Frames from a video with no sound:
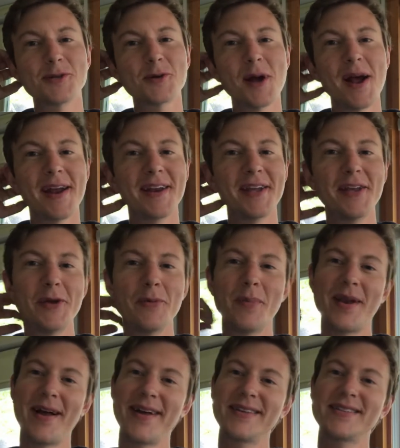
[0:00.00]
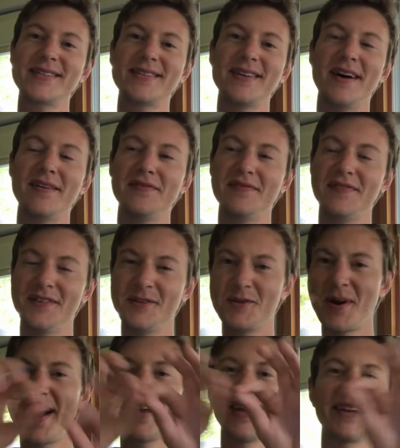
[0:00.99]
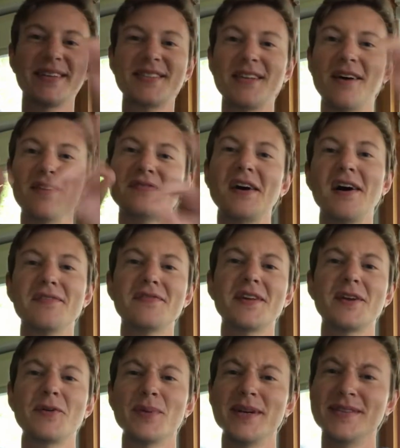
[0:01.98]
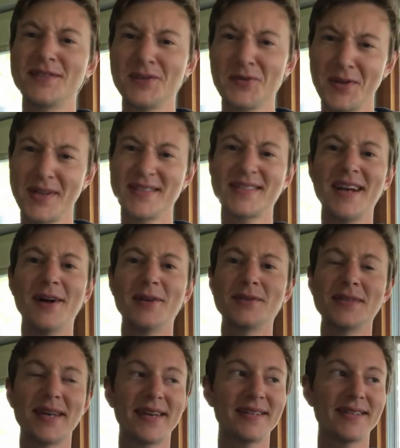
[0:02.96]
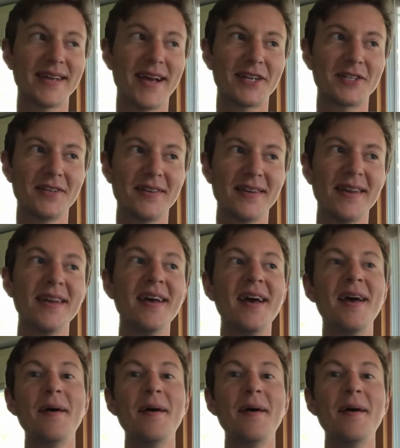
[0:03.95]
trying to humanize stuff and dragging stuff off the grid so that it sounds like it's actually